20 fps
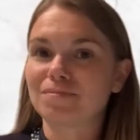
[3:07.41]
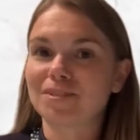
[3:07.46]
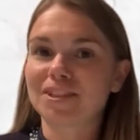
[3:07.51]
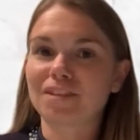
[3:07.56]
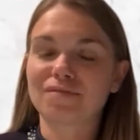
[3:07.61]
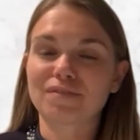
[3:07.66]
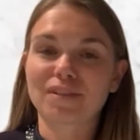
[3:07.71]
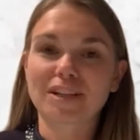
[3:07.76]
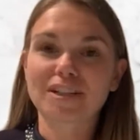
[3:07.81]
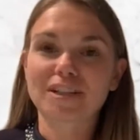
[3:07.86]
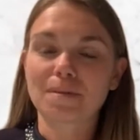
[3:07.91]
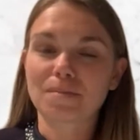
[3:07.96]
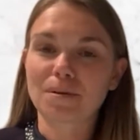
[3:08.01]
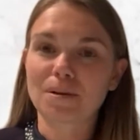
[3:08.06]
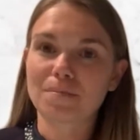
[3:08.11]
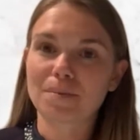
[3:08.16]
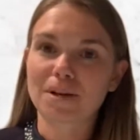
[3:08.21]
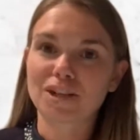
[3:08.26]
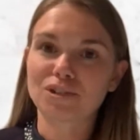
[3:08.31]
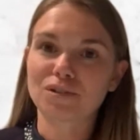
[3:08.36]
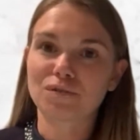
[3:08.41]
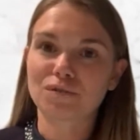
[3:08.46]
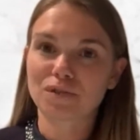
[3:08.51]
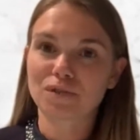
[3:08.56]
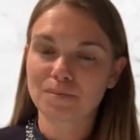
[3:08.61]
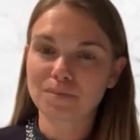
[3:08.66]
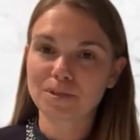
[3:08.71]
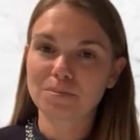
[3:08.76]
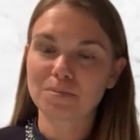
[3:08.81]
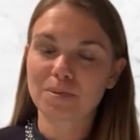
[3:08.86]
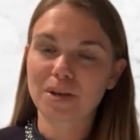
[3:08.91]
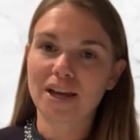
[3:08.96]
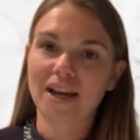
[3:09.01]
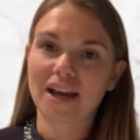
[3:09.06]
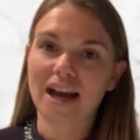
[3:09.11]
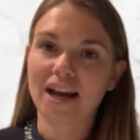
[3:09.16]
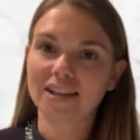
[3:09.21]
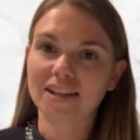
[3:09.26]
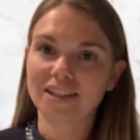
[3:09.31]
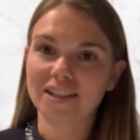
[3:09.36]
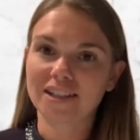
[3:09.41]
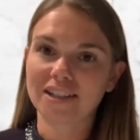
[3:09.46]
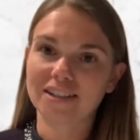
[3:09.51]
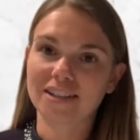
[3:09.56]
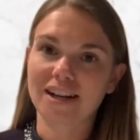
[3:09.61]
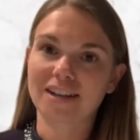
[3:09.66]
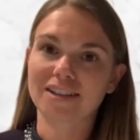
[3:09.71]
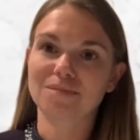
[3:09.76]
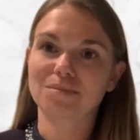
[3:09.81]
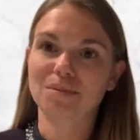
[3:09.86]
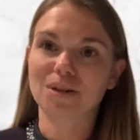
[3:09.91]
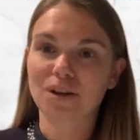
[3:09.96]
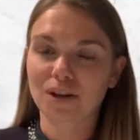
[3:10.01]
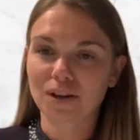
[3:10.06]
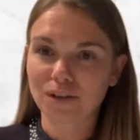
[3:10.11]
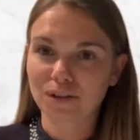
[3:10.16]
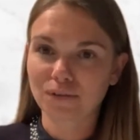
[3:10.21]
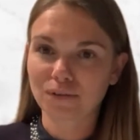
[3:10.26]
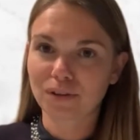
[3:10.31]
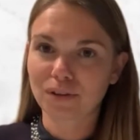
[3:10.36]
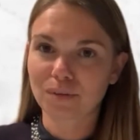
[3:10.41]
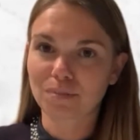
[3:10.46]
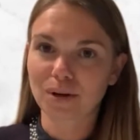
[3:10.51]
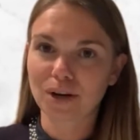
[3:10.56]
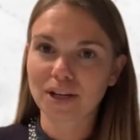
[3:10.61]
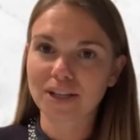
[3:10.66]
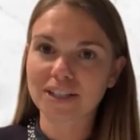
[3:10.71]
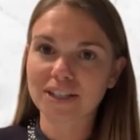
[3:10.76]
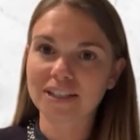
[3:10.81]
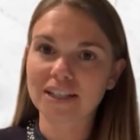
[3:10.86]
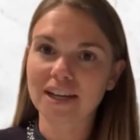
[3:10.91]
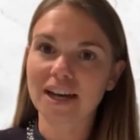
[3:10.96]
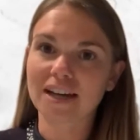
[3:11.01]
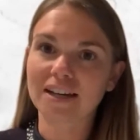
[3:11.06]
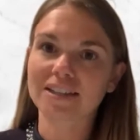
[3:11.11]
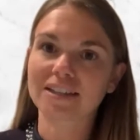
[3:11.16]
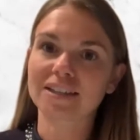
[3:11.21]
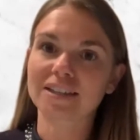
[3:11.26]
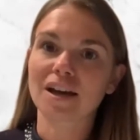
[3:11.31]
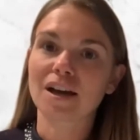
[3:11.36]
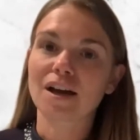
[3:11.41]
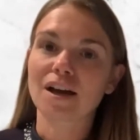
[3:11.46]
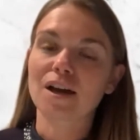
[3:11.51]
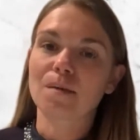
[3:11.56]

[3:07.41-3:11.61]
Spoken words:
different supplemental forms being added as we go through the process.